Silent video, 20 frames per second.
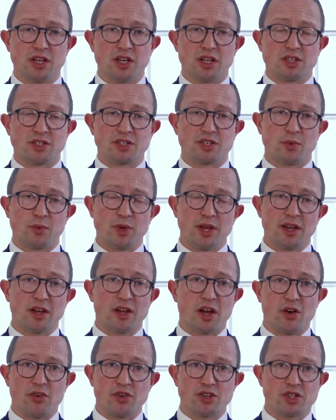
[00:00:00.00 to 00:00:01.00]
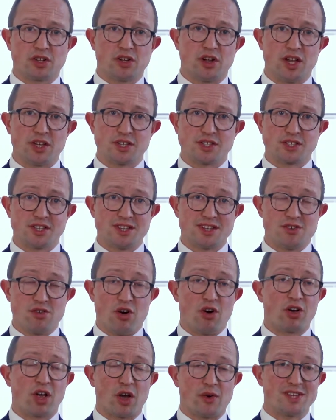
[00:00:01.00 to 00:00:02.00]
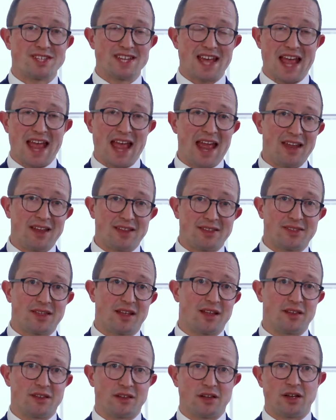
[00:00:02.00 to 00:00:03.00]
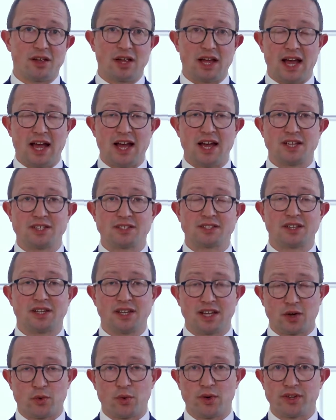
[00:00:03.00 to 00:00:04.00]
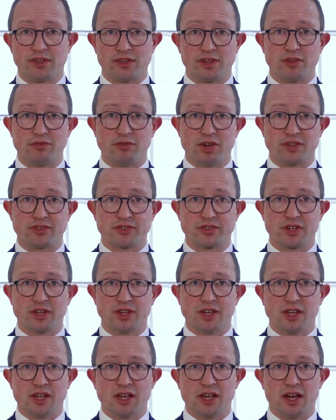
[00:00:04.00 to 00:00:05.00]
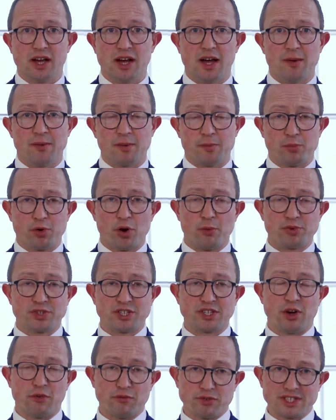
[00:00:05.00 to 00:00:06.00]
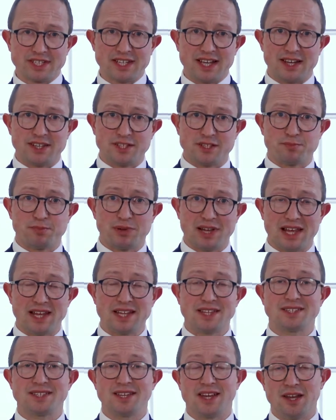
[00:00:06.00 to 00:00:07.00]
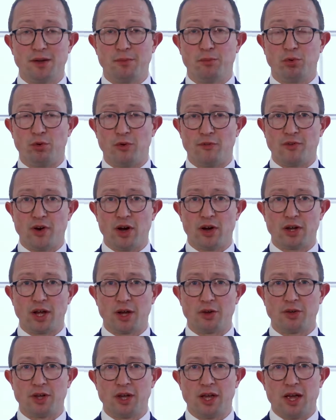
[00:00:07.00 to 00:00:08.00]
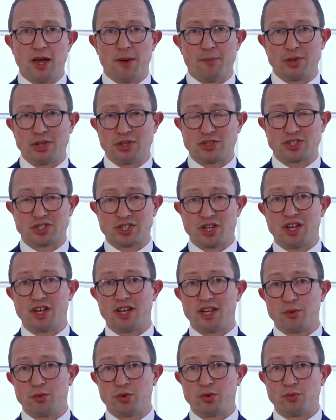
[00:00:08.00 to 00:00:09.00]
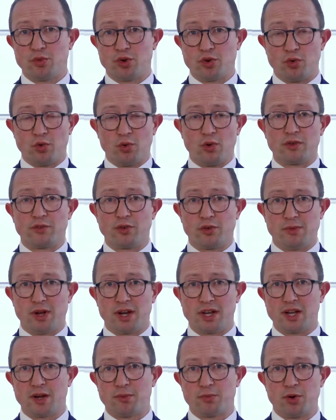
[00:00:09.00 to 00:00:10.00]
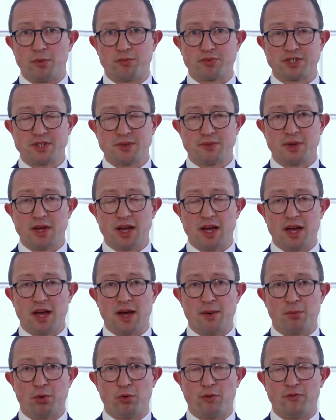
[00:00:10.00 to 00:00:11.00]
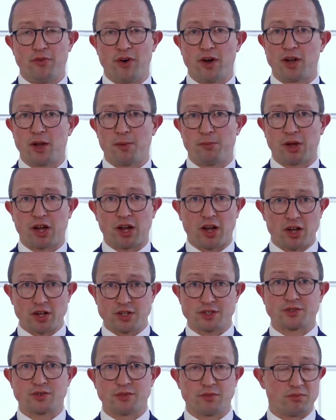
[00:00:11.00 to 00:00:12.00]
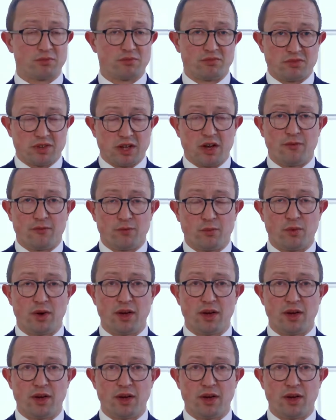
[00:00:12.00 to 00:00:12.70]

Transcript: So we encourage clients to not go into anything that has liquidity risk. Property obviously has its place in a portfolio, but you certainly wouldn't want all of your money in a property portfolio because of